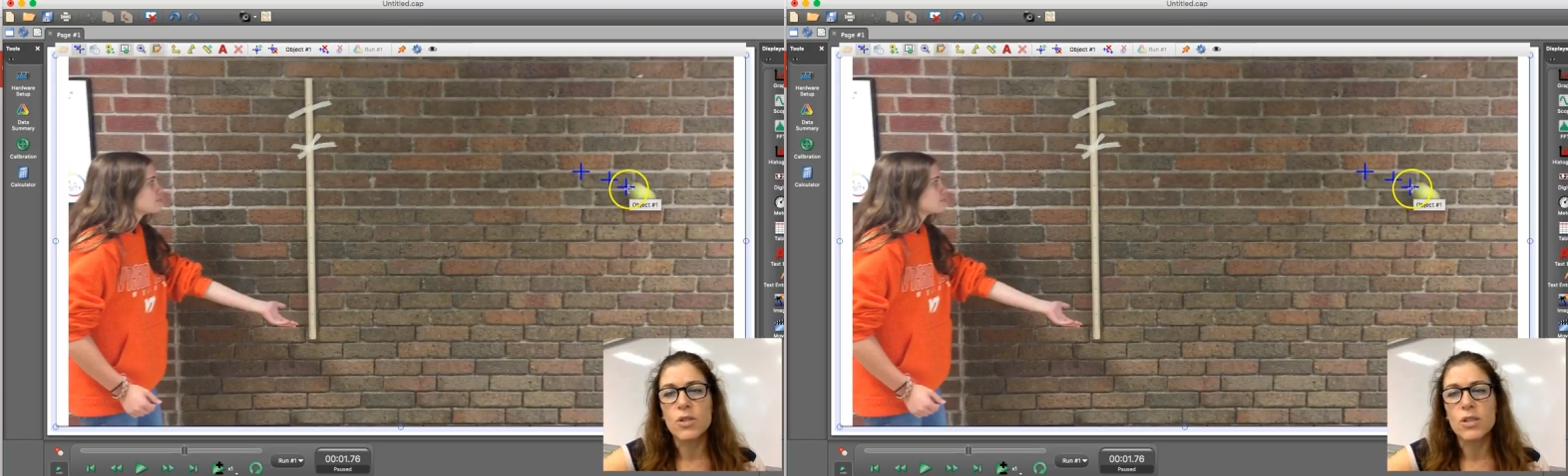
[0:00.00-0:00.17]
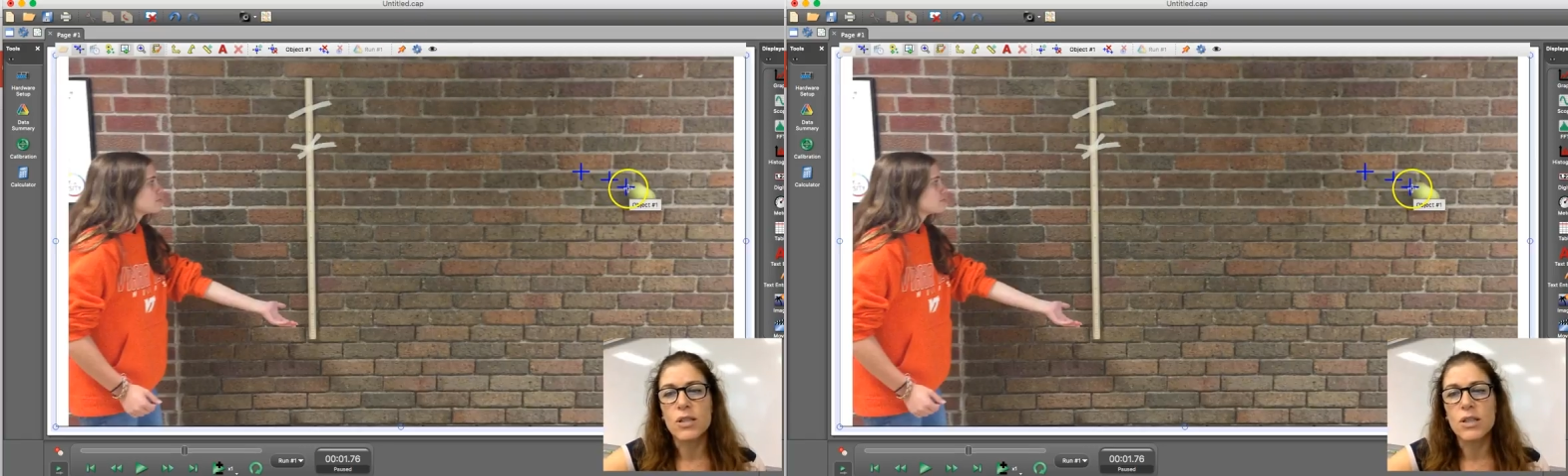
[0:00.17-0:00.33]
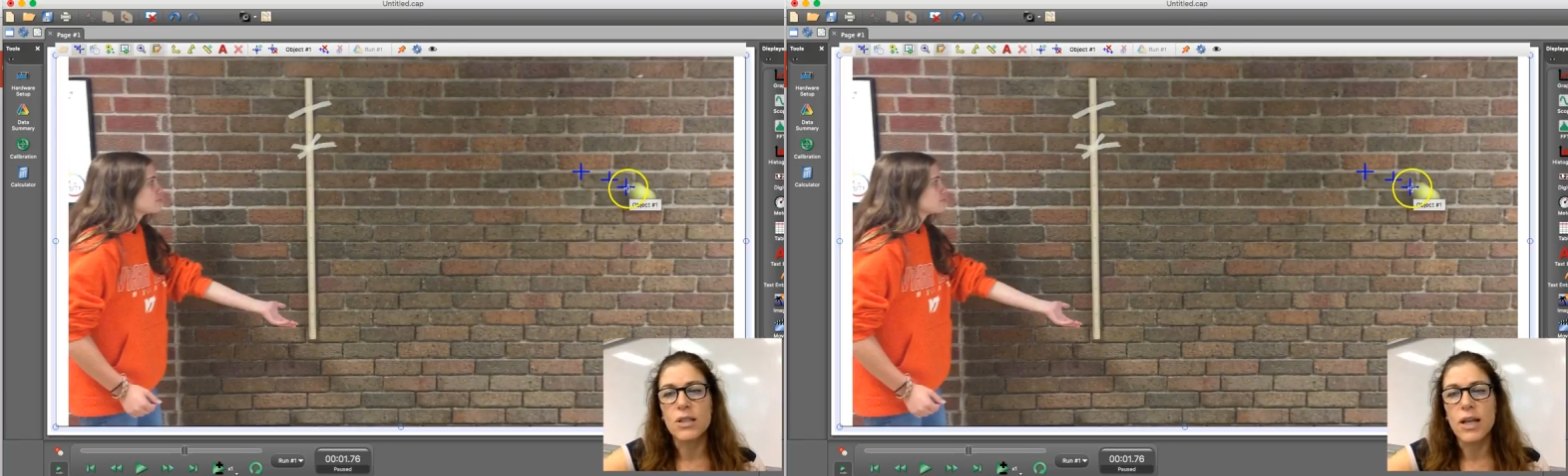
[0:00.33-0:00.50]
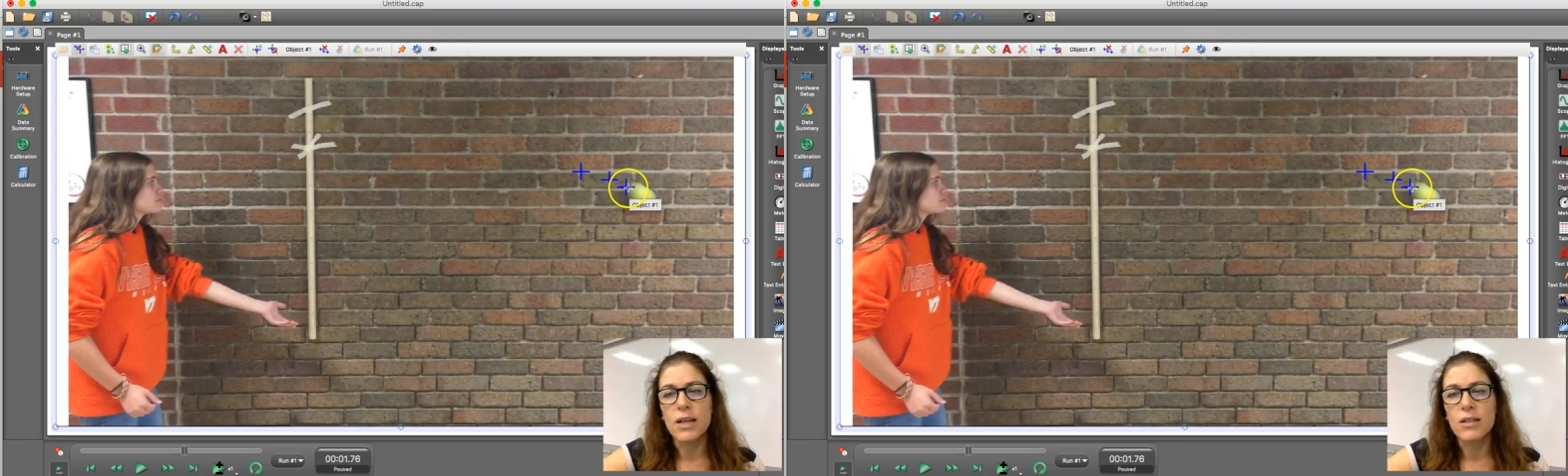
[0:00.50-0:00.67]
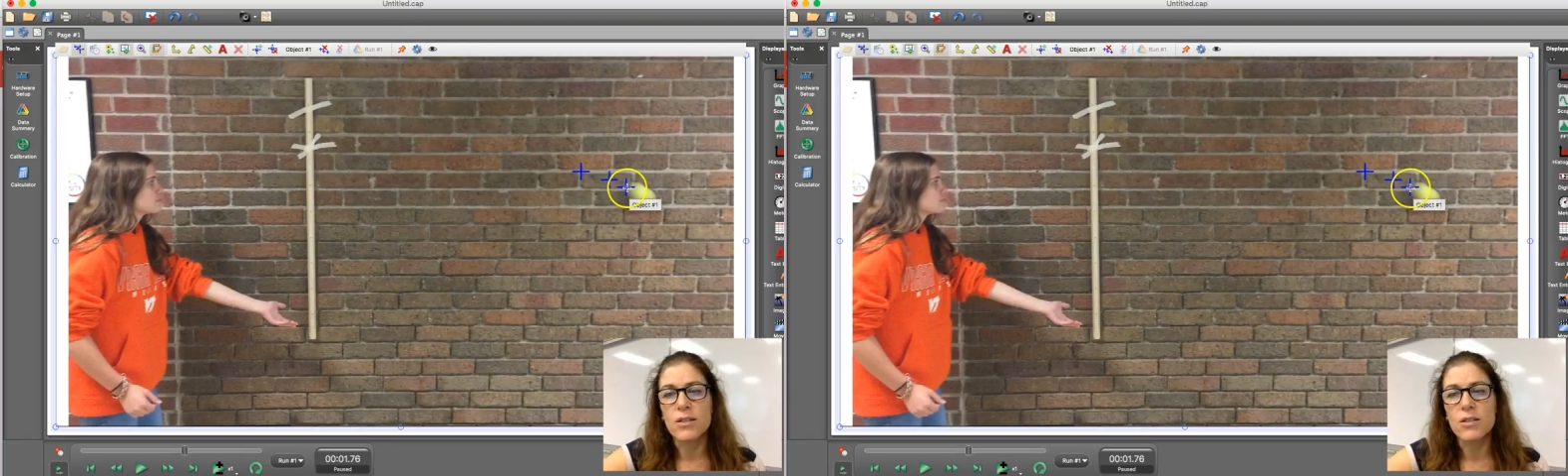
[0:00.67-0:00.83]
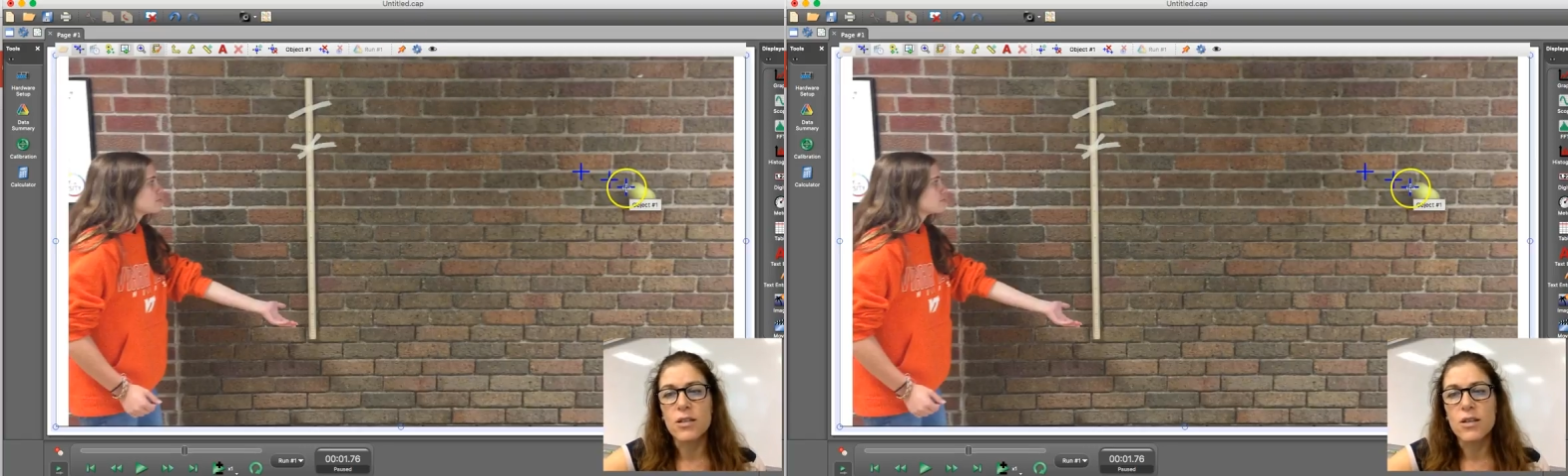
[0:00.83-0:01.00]

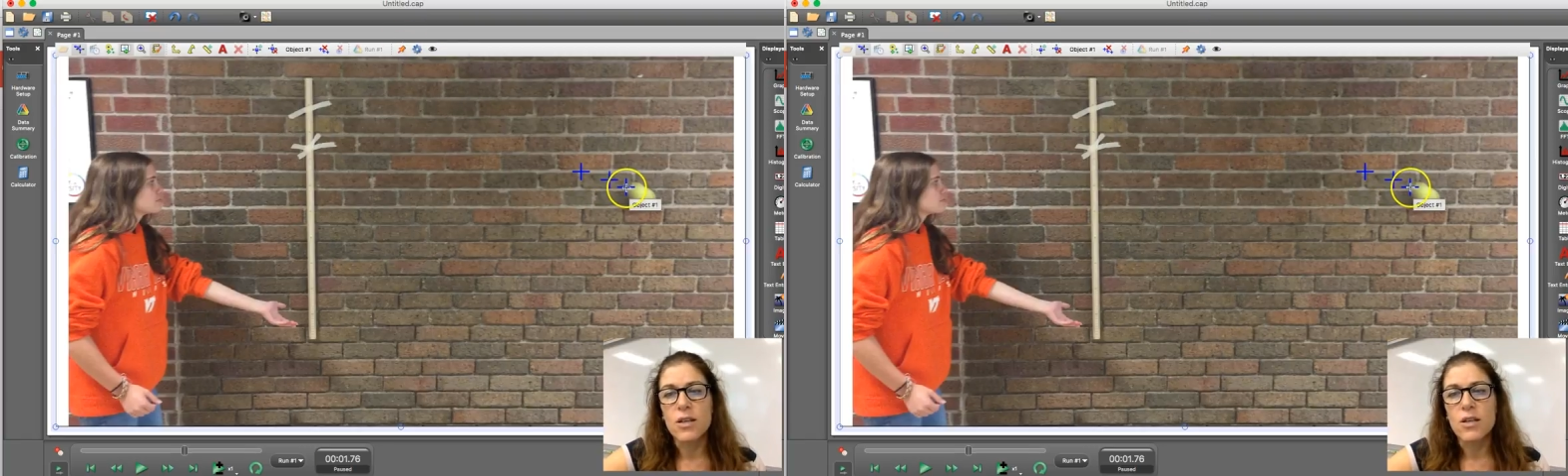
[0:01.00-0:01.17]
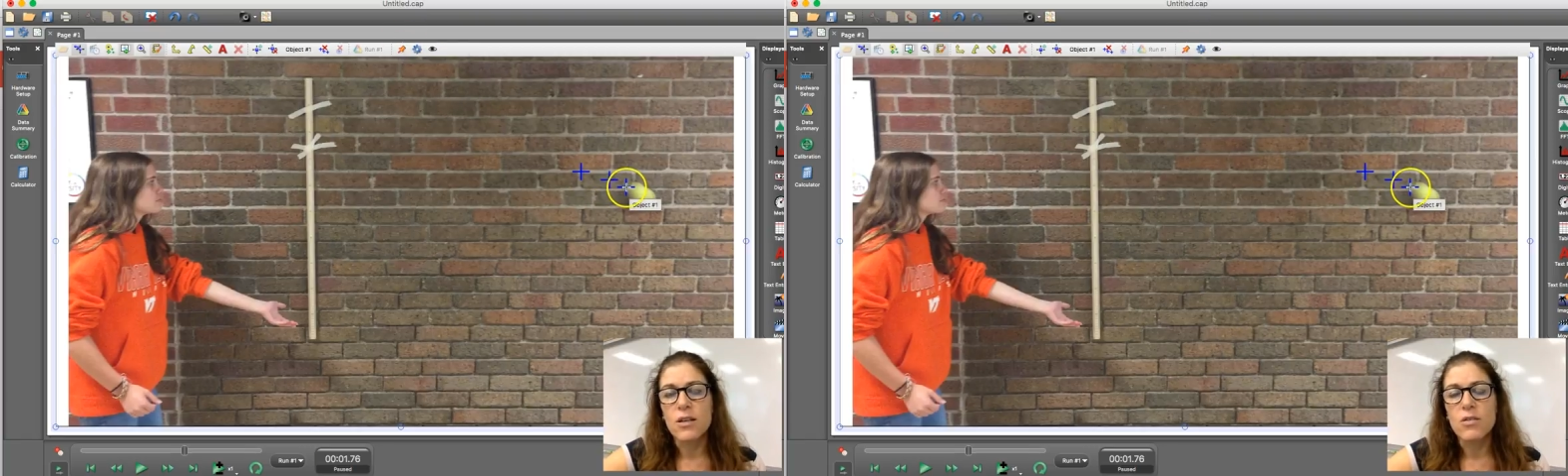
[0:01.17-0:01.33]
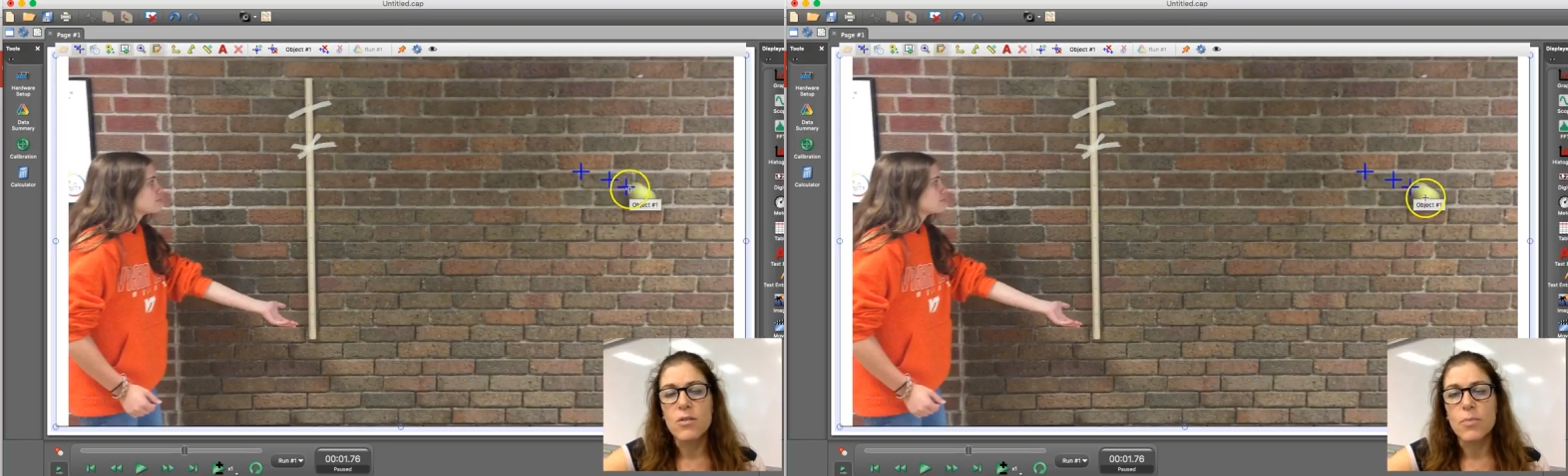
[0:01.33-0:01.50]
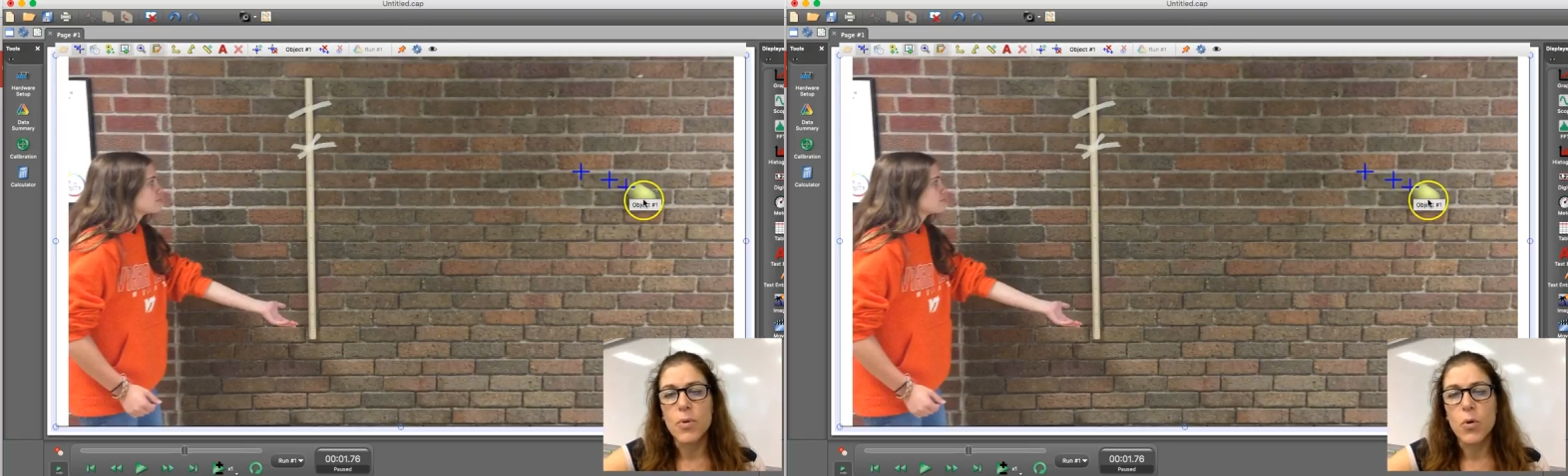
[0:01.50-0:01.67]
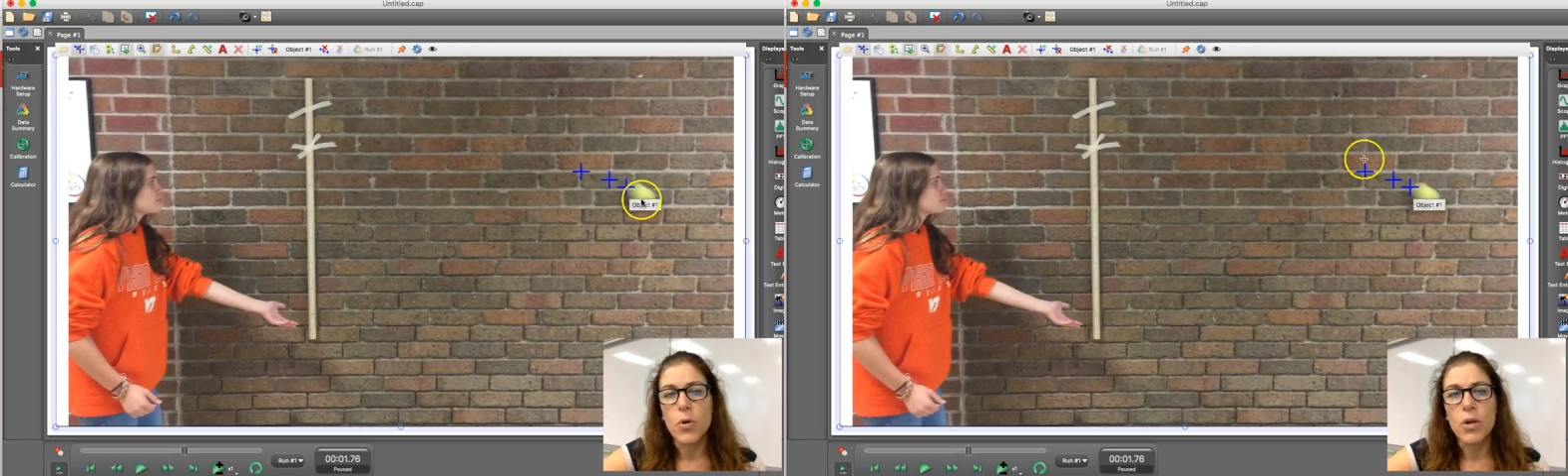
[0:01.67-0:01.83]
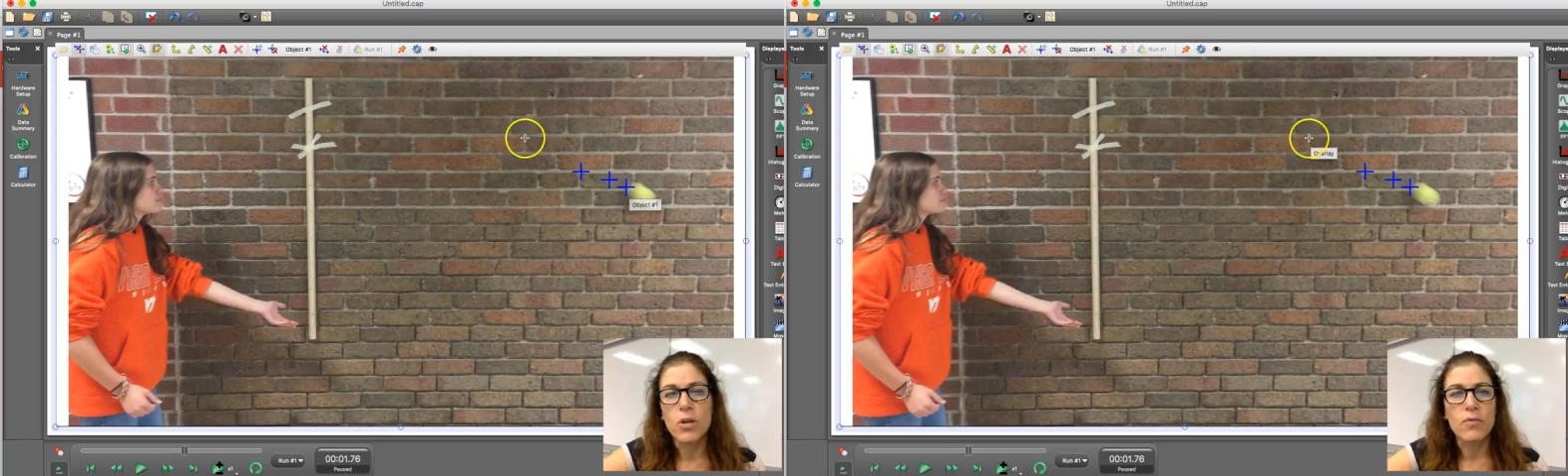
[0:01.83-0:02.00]
select the point.